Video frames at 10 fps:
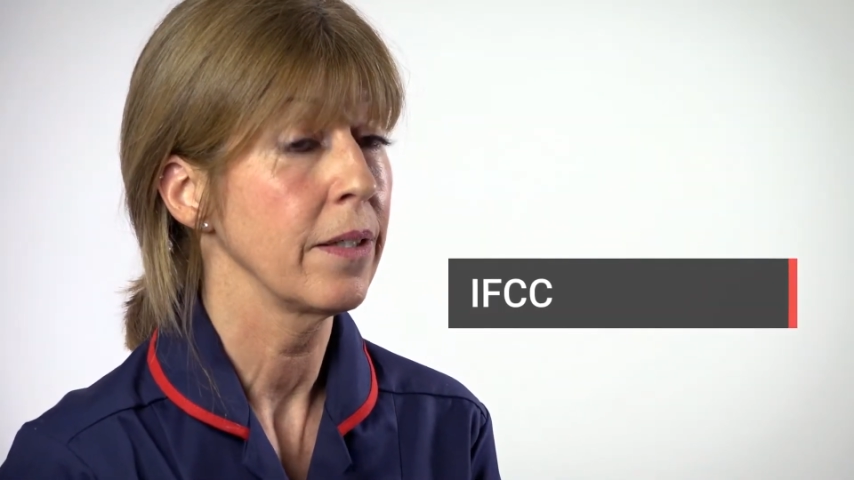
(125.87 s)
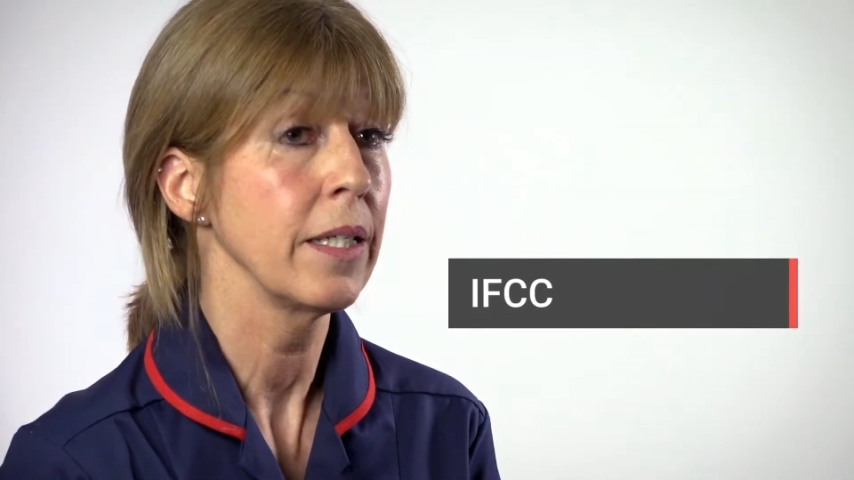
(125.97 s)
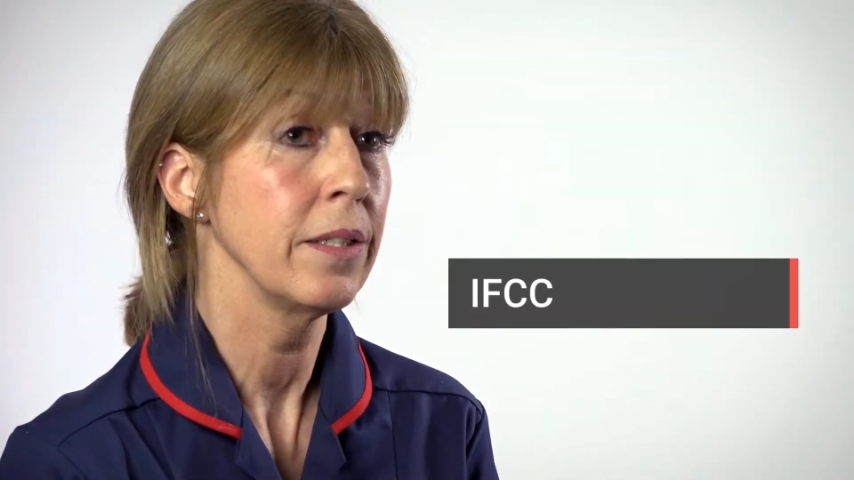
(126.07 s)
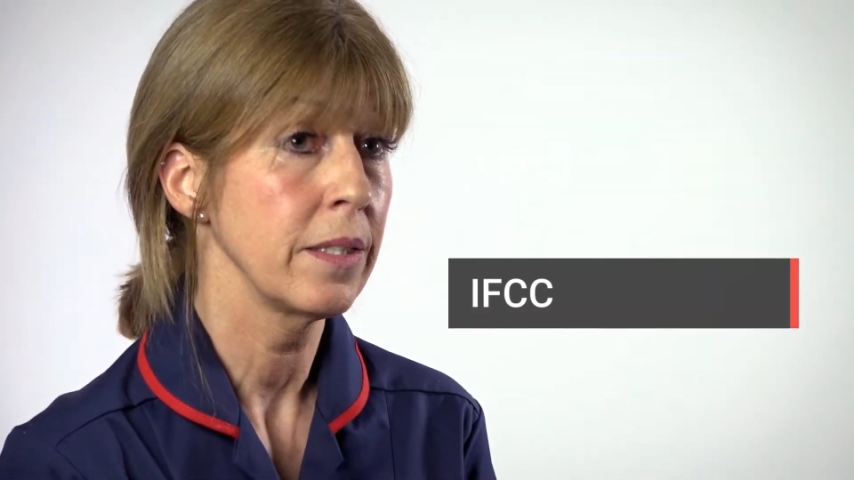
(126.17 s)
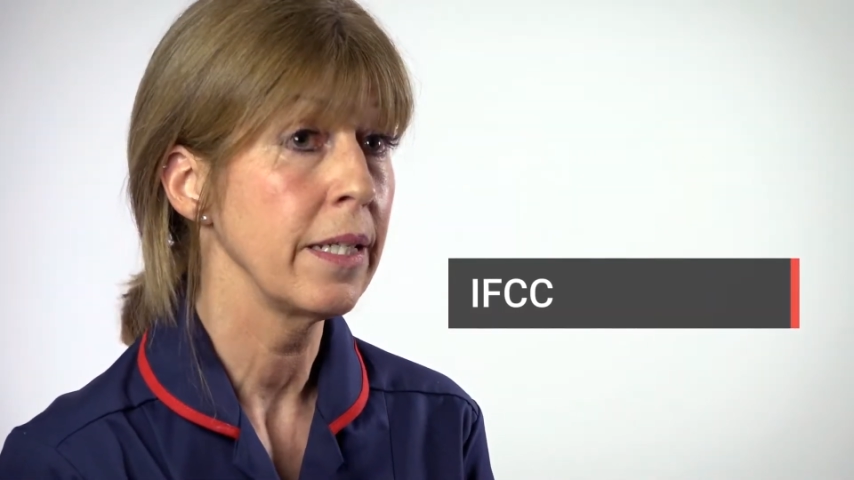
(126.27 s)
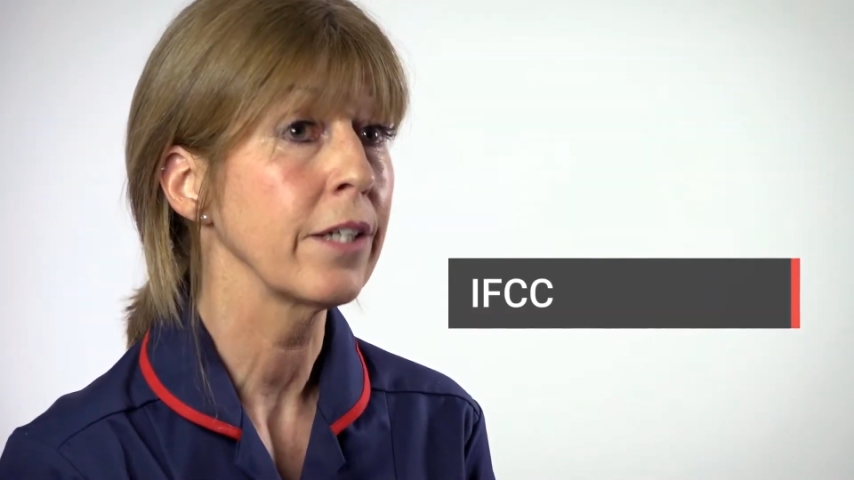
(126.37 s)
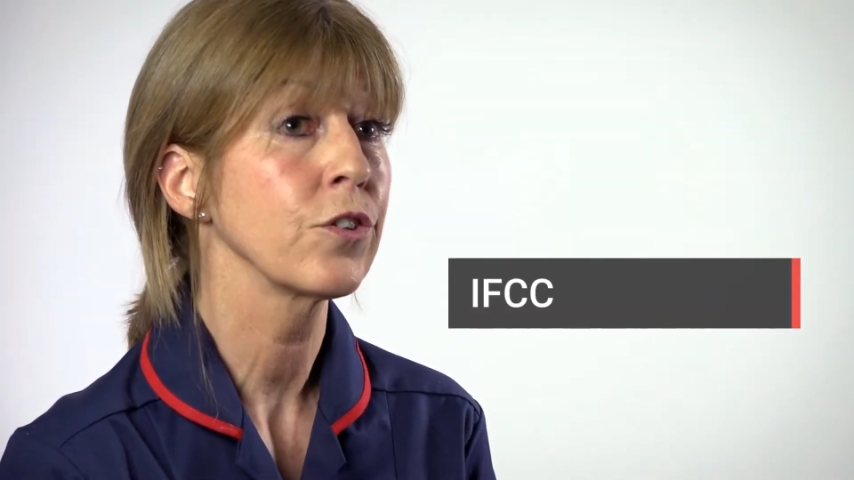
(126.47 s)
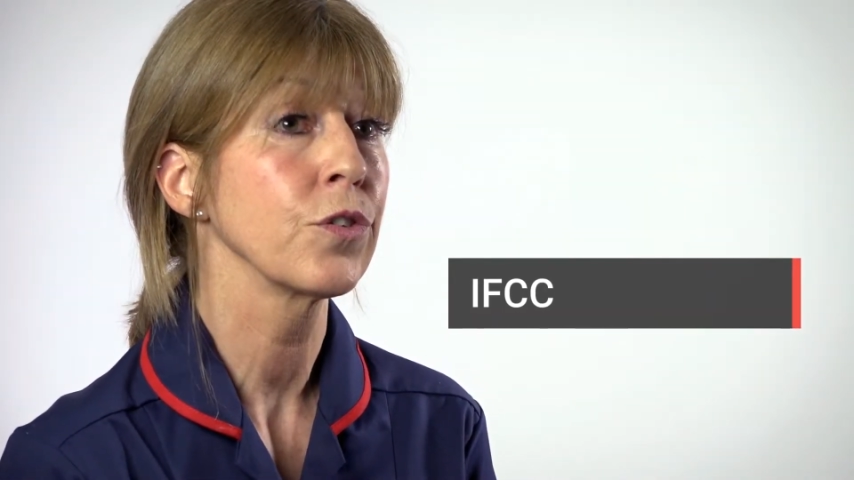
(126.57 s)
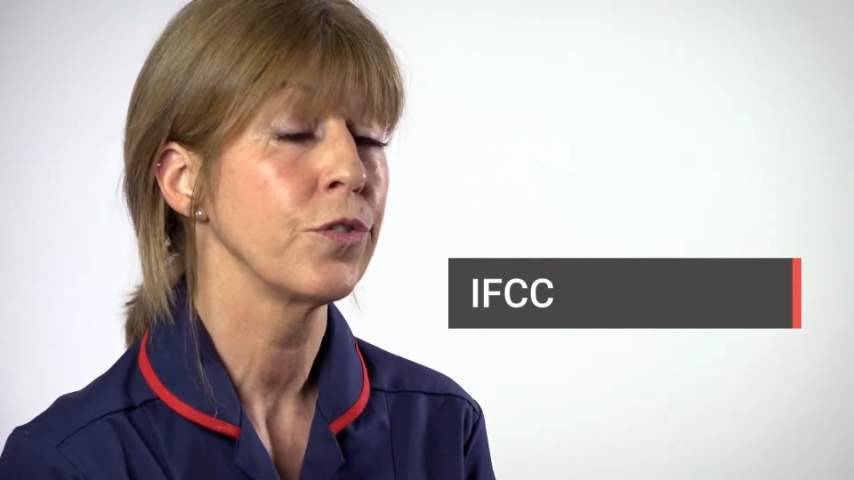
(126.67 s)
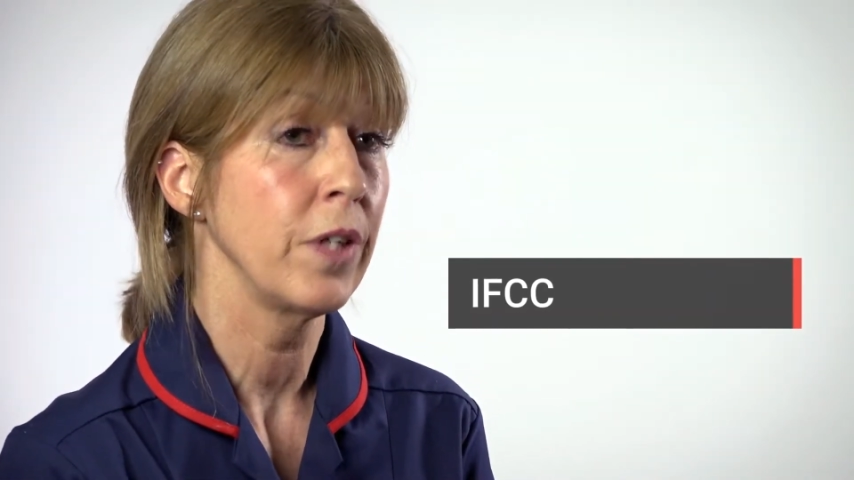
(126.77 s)

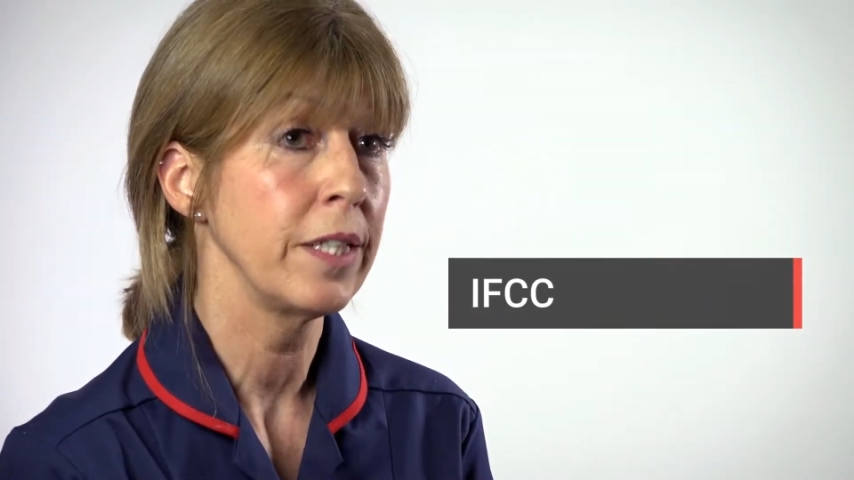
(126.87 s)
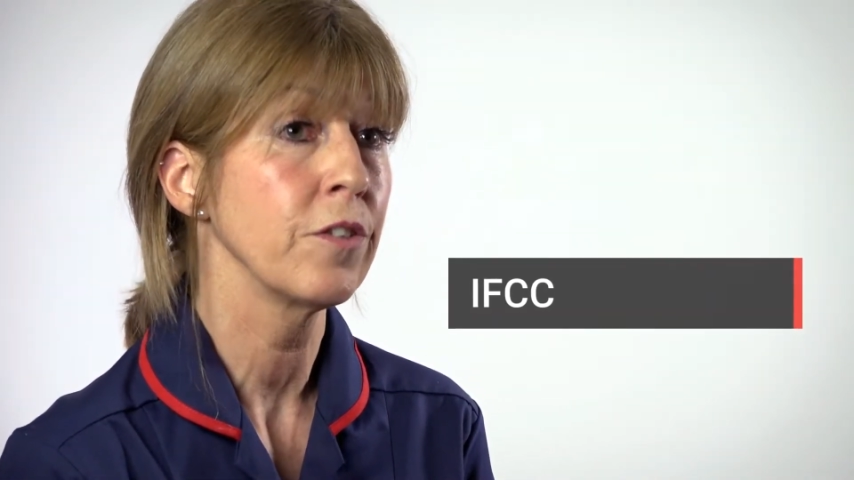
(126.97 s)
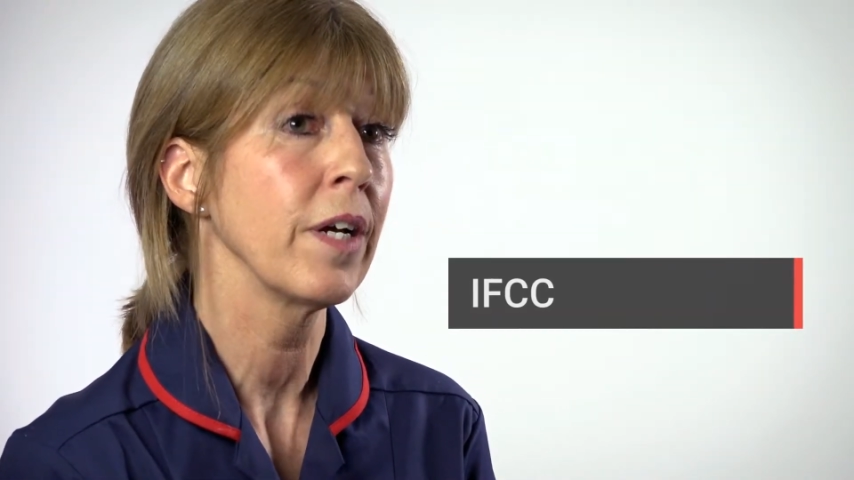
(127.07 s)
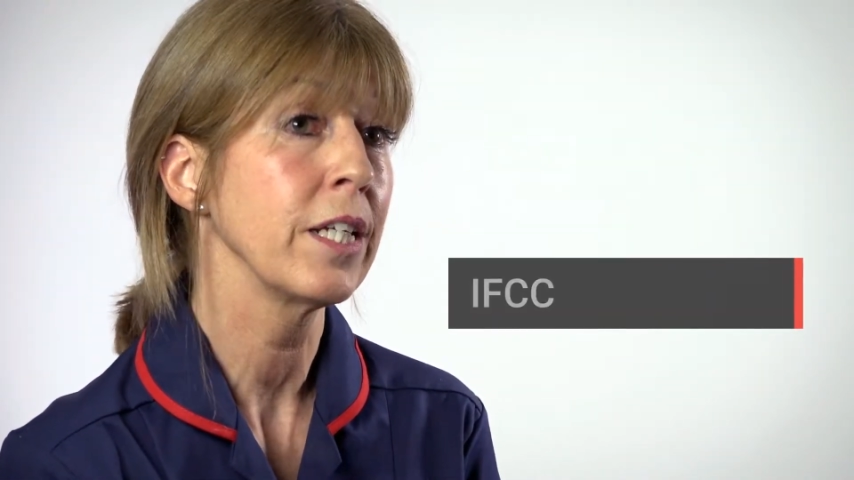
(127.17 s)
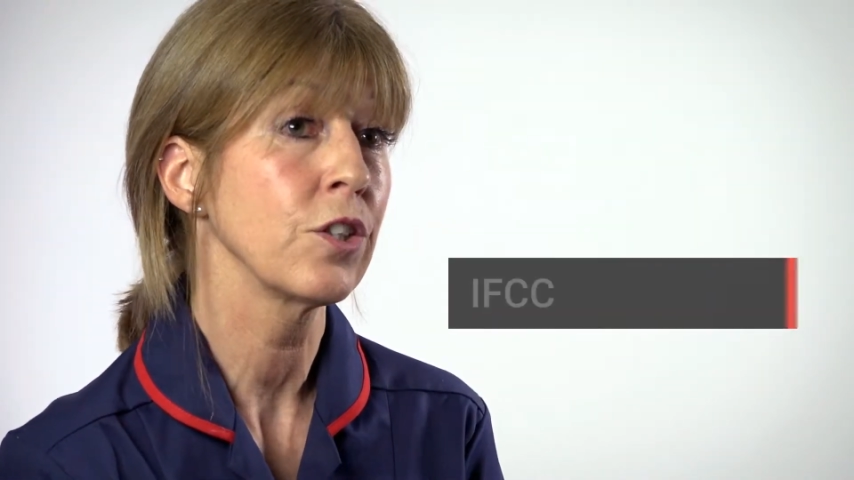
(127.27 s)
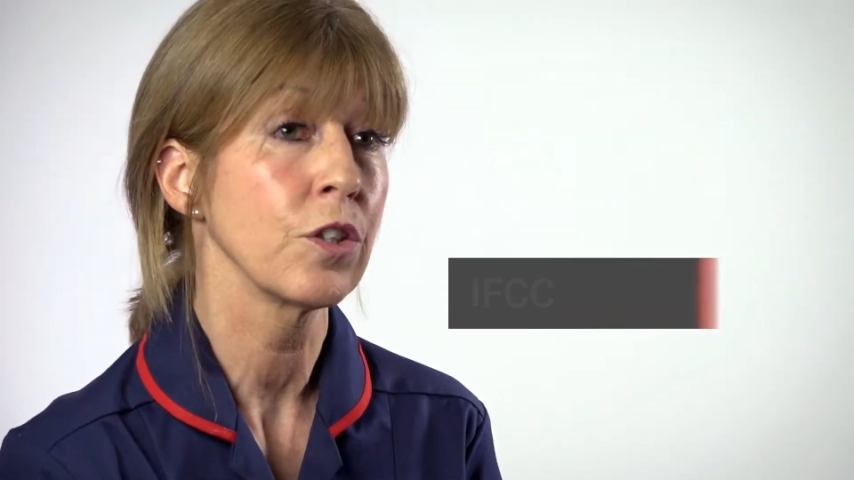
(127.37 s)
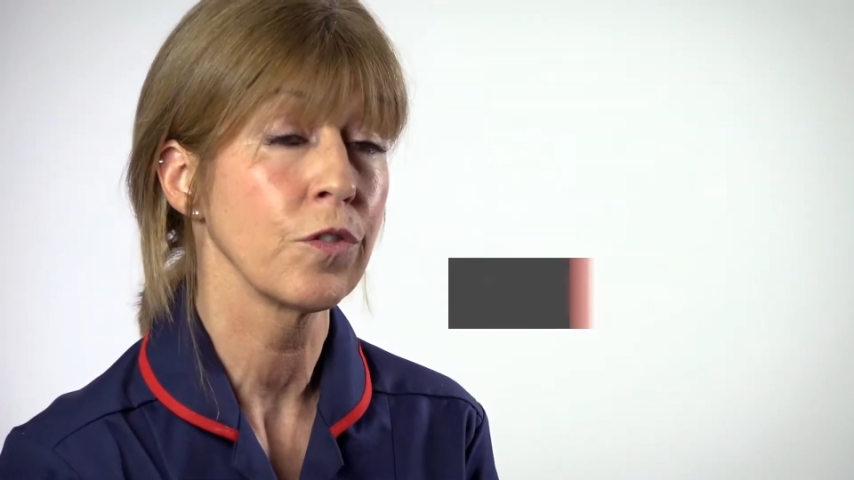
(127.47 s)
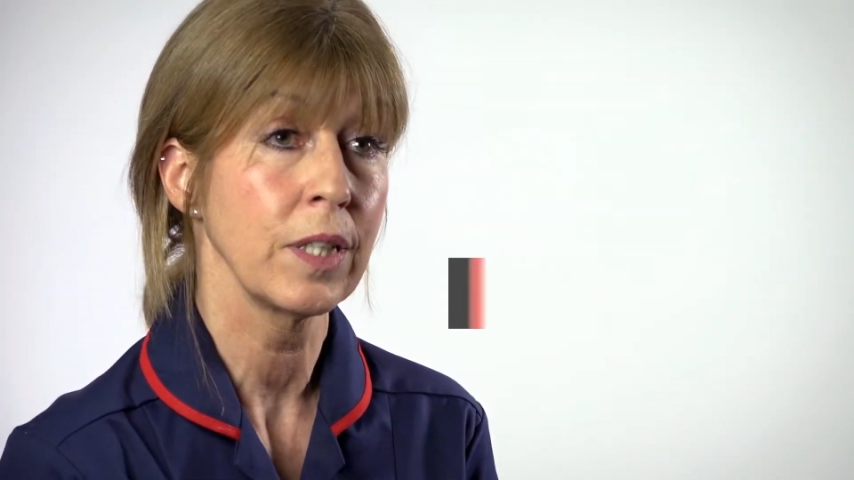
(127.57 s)
International Federation of